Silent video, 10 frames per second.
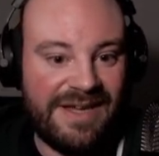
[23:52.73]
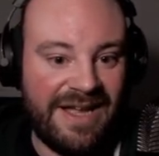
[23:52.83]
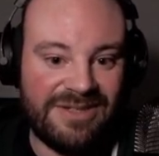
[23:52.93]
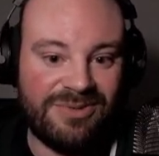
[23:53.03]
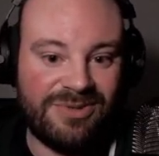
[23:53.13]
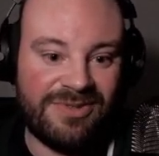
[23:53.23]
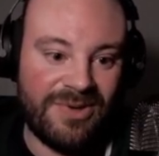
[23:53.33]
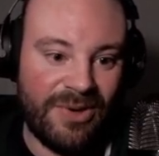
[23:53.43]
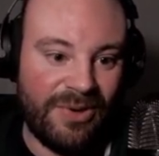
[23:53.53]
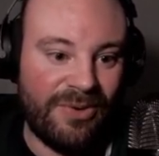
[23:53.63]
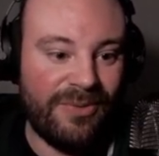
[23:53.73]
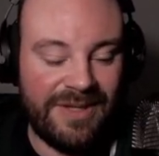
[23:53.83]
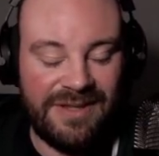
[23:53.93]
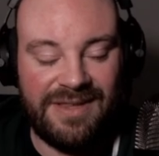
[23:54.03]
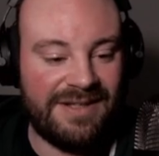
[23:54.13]
add your snow
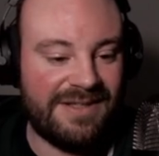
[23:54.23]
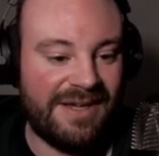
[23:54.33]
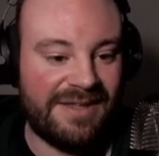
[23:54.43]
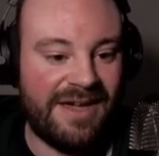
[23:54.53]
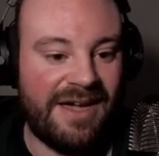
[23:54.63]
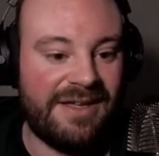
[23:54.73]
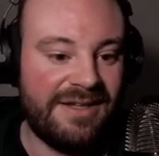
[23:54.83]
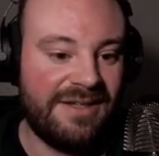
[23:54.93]
and things like that.